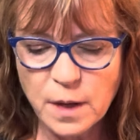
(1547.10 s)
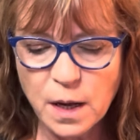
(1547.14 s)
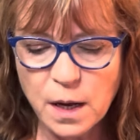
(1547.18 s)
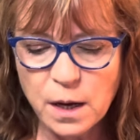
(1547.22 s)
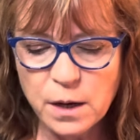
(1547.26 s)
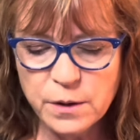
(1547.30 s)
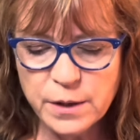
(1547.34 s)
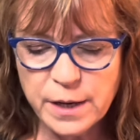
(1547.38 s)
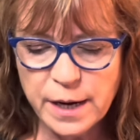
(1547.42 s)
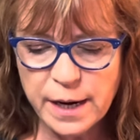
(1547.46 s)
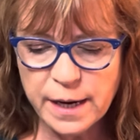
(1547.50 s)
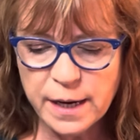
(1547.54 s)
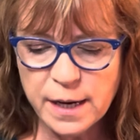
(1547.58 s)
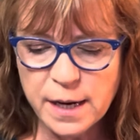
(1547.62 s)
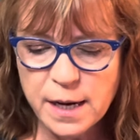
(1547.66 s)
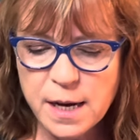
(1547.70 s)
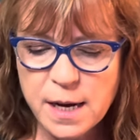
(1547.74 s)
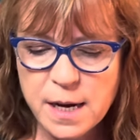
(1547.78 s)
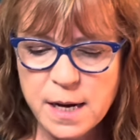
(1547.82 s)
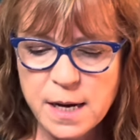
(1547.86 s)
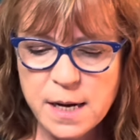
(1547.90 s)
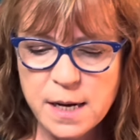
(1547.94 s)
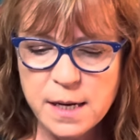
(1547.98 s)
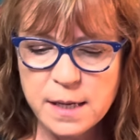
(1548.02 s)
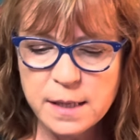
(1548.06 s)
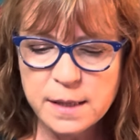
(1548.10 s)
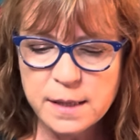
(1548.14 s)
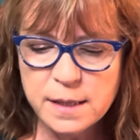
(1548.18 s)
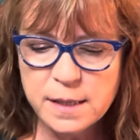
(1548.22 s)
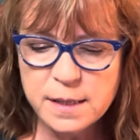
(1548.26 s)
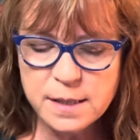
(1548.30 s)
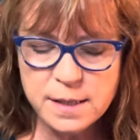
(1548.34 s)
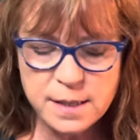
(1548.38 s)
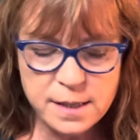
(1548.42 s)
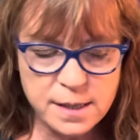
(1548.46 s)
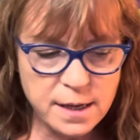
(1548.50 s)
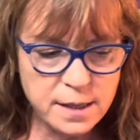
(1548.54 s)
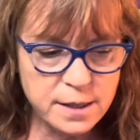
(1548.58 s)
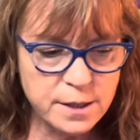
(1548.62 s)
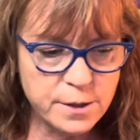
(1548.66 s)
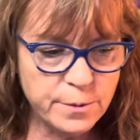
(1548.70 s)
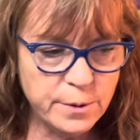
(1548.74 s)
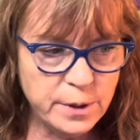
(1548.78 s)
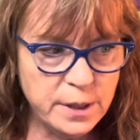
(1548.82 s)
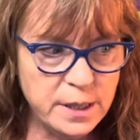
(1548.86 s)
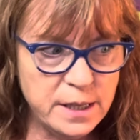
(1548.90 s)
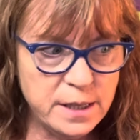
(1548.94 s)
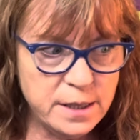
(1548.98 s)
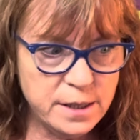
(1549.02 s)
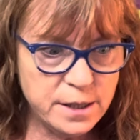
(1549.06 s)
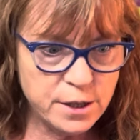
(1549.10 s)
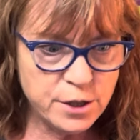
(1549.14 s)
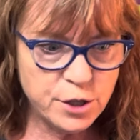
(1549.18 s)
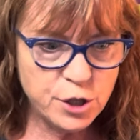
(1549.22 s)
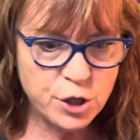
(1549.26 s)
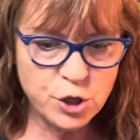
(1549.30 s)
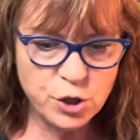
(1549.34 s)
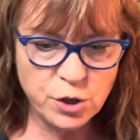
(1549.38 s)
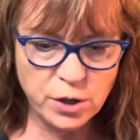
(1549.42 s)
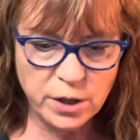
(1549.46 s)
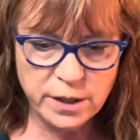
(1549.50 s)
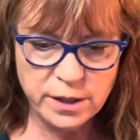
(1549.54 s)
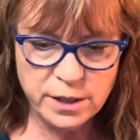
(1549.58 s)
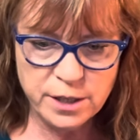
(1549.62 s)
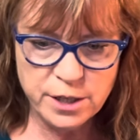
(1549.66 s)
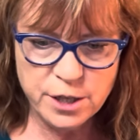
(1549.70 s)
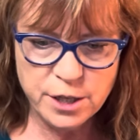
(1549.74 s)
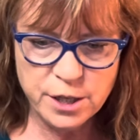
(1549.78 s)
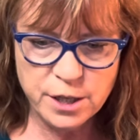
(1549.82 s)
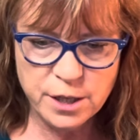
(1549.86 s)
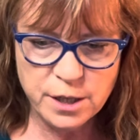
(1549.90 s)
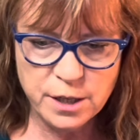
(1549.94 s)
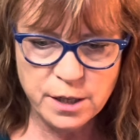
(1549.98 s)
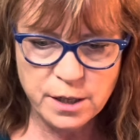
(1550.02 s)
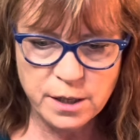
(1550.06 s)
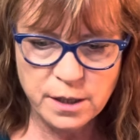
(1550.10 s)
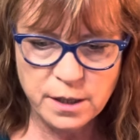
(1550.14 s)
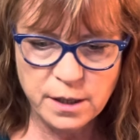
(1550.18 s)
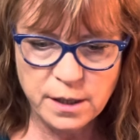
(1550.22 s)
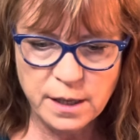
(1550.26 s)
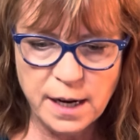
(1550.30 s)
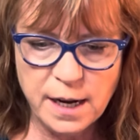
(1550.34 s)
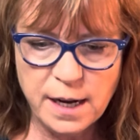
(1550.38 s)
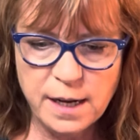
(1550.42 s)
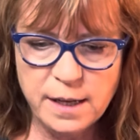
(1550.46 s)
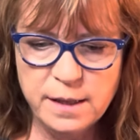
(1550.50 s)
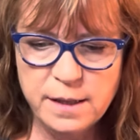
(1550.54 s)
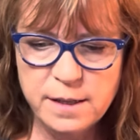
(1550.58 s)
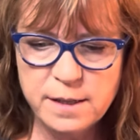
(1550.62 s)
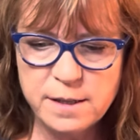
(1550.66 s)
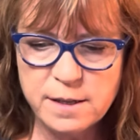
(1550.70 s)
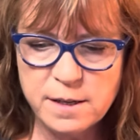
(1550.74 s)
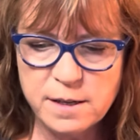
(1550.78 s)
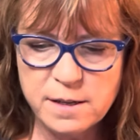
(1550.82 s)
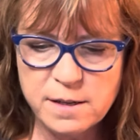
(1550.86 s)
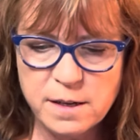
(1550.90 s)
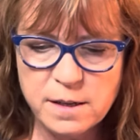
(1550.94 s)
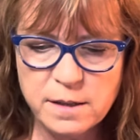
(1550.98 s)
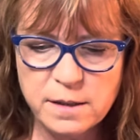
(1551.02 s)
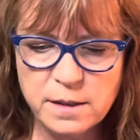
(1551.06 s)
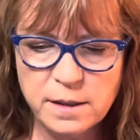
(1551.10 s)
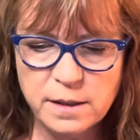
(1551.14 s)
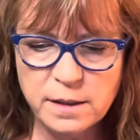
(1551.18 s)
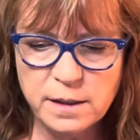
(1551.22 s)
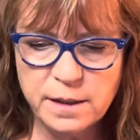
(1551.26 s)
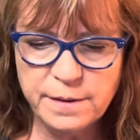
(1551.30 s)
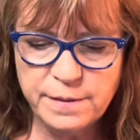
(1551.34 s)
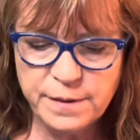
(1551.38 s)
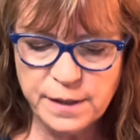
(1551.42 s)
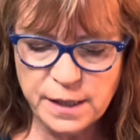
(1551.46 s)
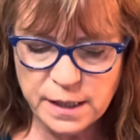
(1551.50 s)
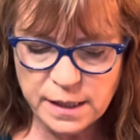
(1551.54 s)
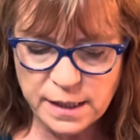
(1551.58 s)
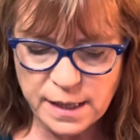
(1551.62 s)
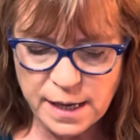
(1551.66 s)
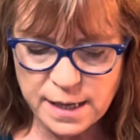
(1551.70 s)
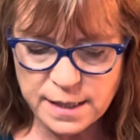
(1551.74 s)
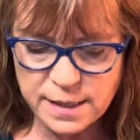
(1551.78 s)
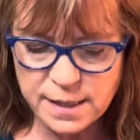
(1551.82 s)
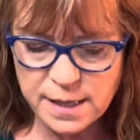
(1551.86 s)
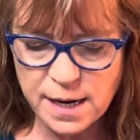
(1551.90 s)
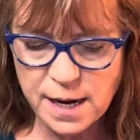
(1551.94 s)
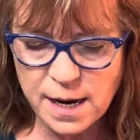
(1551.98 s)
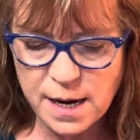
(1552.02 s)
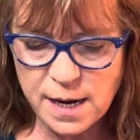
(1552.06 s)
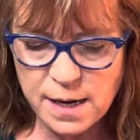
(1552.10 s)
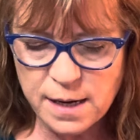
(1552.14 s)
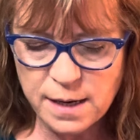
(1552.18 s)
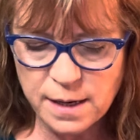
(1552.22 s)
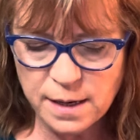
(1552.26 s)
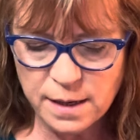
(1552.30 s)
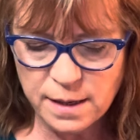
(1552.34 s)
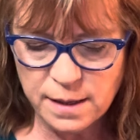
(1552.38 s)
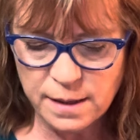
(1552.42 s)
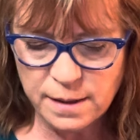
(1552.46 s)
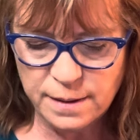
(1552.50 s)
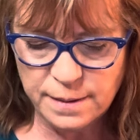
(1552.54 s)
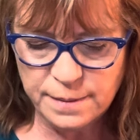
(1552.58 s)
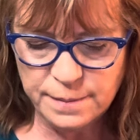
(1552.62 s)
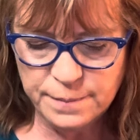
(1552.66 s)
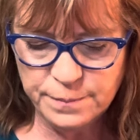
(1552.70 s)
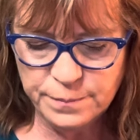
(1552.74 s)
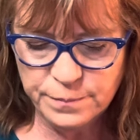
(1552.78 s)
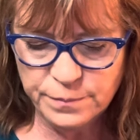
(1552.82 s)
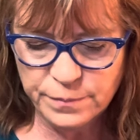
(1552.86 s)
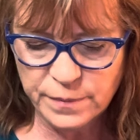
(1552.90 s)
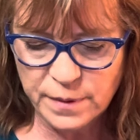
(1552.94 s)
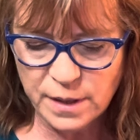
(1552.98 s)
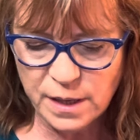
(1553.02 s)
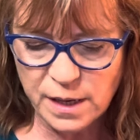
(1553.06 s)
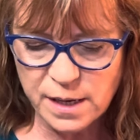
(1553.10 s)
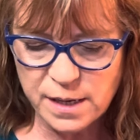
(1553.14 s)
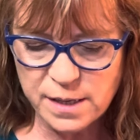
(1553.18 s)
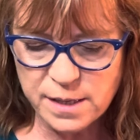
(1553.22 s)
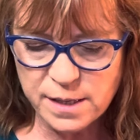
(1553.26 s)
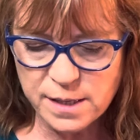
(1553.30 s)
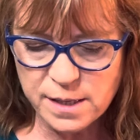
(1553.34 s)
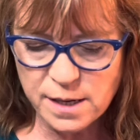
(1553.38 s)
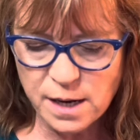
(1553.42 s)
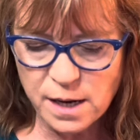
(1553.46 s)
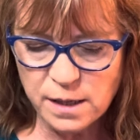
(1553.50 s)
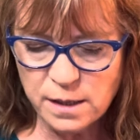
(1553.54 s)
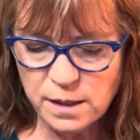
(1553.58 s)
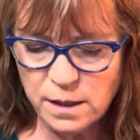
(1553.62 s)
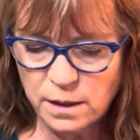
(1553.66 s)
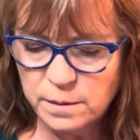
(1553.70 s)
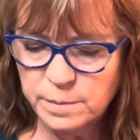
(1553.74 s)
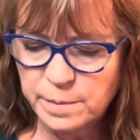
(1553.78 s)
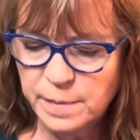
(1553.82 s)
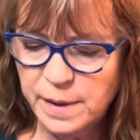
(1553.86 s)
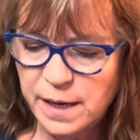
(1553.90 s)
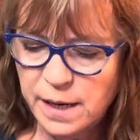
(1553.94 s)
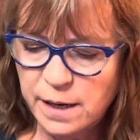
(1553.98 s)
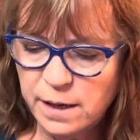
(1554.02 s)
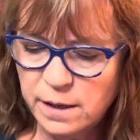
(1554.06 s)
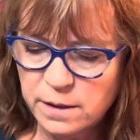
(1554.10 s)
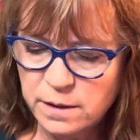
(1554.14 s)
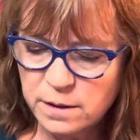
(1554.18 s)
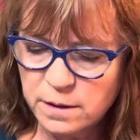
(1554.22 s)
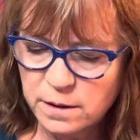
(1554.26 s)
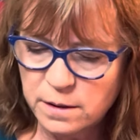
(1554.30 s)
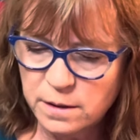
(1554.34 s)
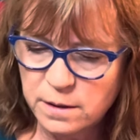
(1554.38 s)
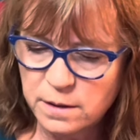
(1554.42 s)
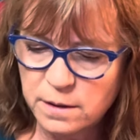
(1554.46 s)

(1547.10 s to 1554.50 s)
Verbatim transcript: Okay, this next one is a start, and this is a Lilli Violette Estate al Mare.